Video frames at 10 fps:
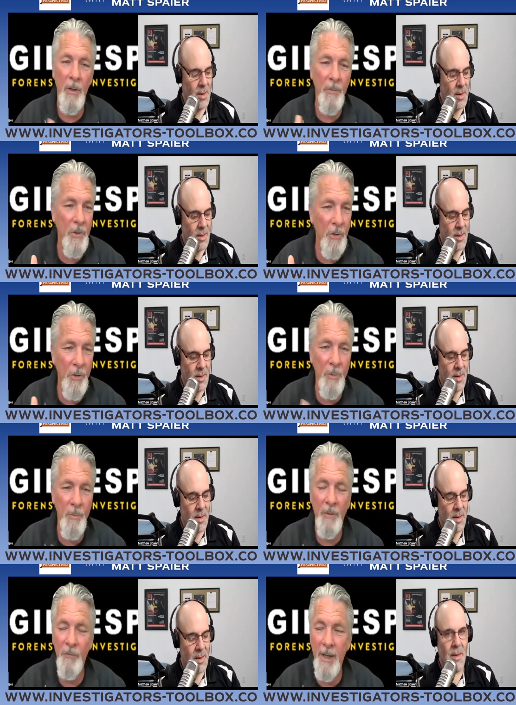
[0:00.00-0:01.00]
Speaker 1: get on the
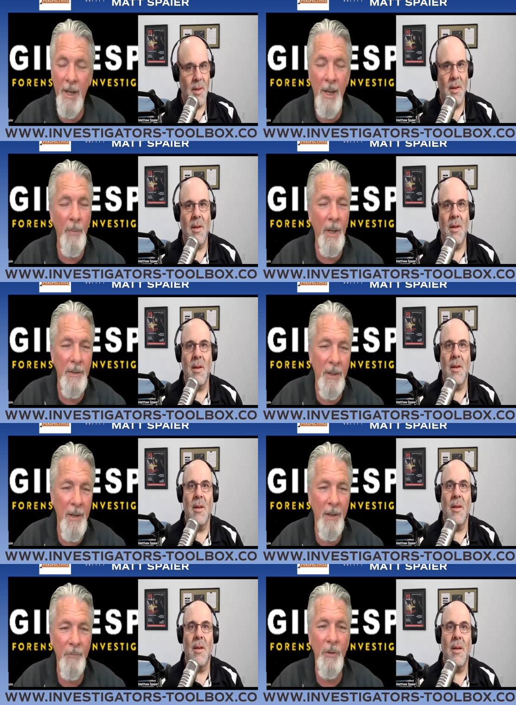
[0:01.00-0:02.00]
Zoom if you can't make the
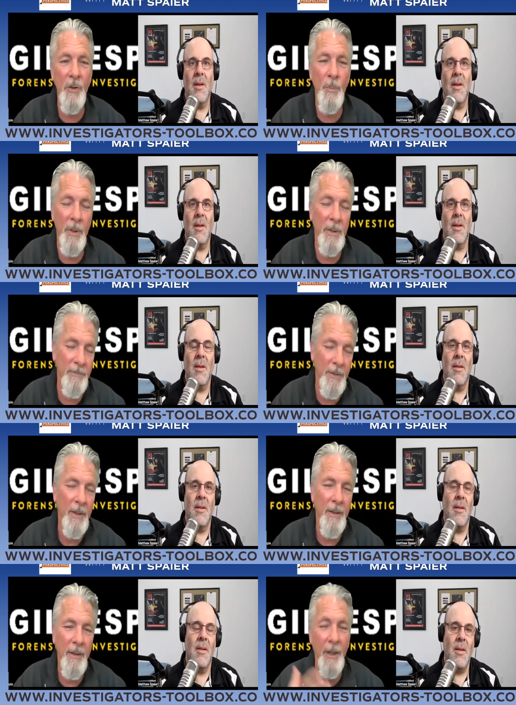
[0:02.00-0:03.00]
conference. But
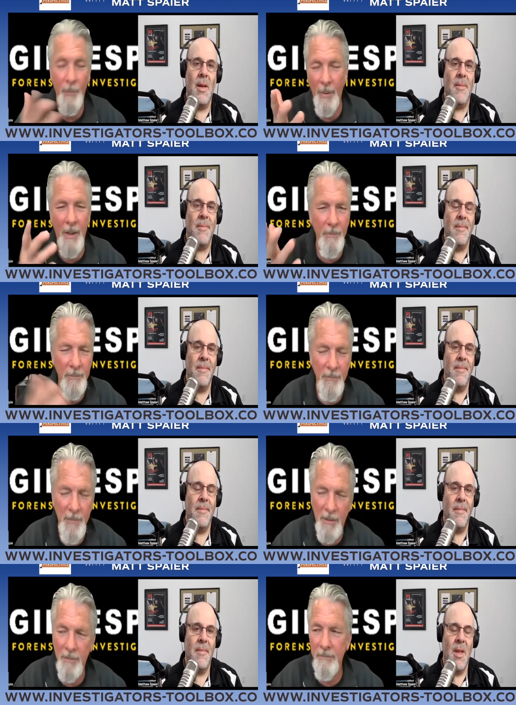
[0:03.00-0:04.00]
yeah. anyway, that
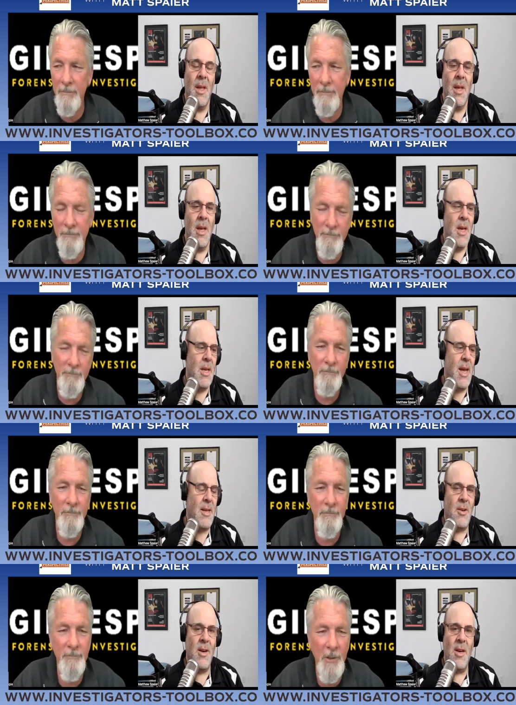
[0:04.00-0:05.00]
that yeah.
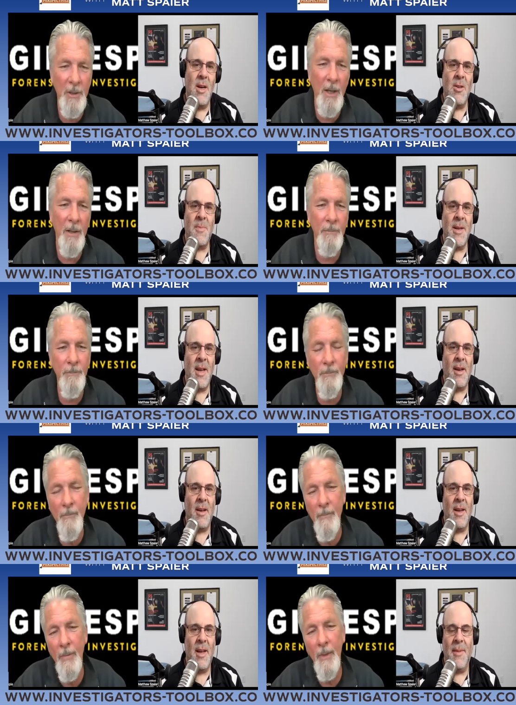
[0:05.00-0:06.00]
So here, here's my take on
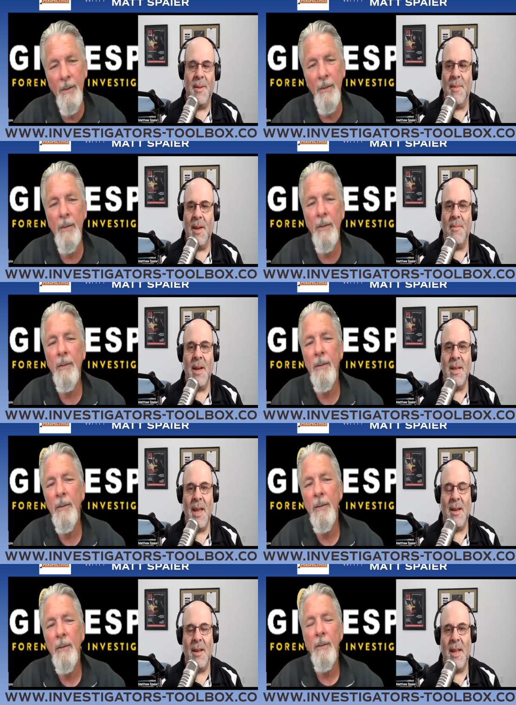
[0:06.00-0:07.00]
Speaker 2: that, man. My, my
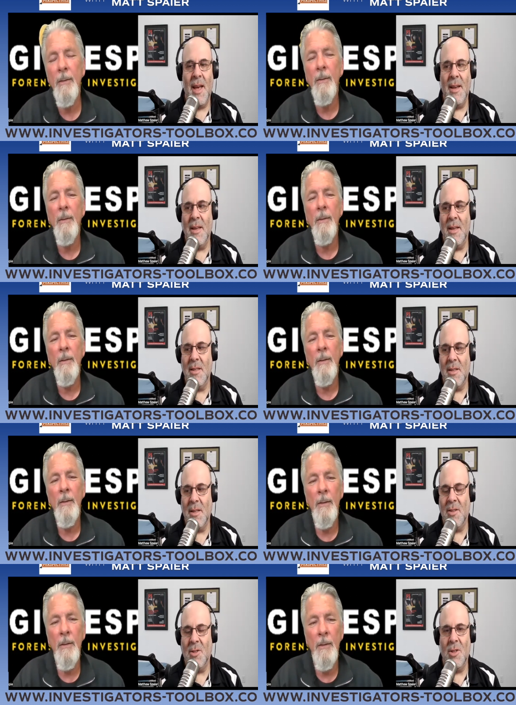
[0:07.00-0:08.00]
take on that is
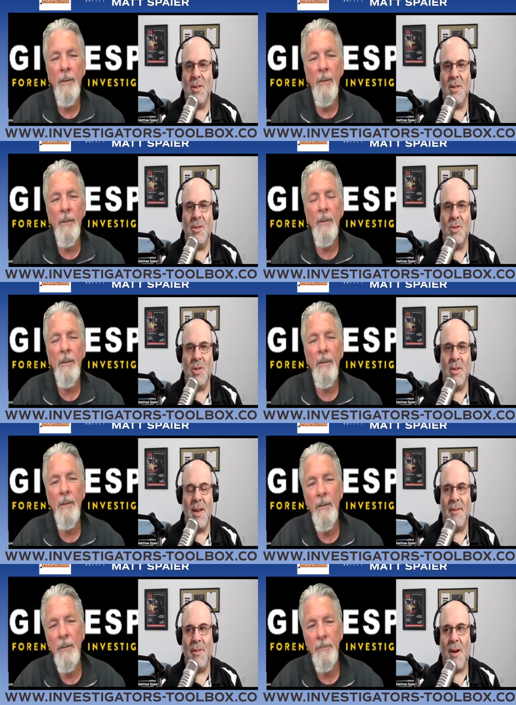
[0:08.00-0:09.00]
it shouldn't, you should
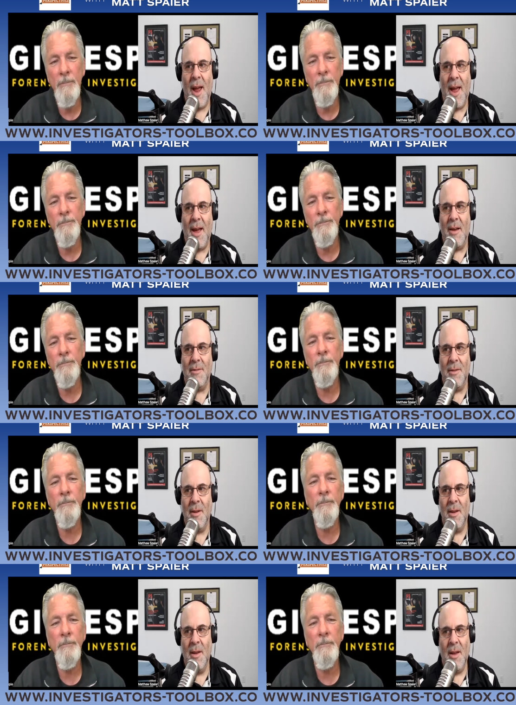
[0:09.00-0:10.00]
never have
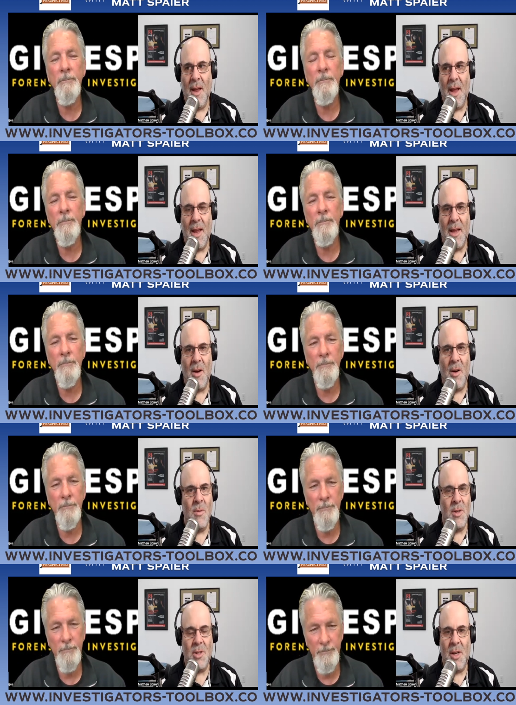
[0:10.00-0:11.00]
a, oh,
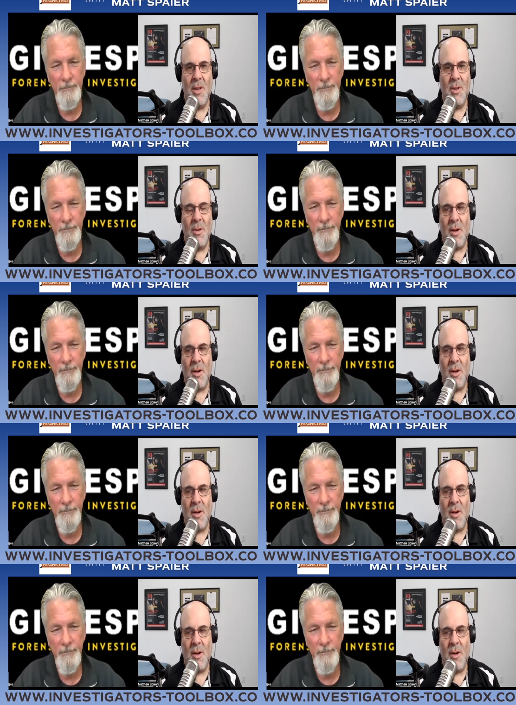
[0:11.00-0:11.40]
we're just going to do our